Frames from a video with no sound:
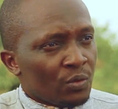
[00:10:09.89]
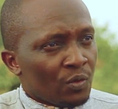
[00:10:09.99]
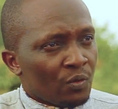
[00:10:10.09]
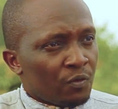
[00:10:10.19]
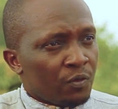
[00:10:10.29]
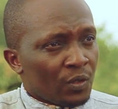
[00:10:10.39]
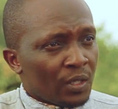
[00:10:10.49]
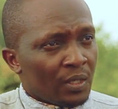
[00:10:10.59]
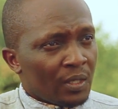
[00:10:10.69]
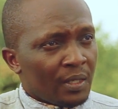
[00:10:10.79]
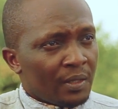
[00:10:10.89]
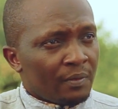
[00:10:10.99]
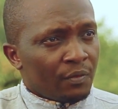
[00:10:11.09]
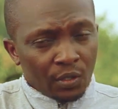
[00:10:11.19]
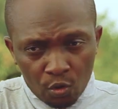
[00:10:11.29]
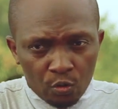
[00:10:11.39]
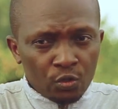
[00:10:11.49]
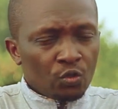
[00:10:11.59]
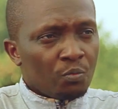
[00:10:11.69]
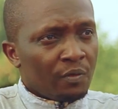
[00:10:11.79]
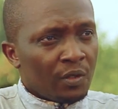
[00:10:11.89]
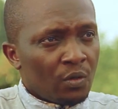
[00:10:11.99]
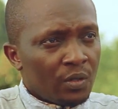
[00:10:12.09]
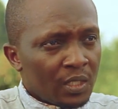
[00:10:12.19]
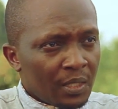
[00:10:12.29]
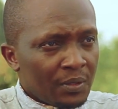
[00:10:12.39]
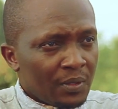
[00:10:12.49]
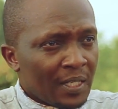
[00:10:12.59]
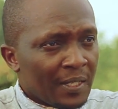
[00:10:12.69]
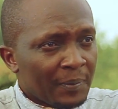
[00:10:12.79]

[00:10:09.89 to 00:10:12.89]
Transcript: you know, for the consumer of the content. Is that what you're saying?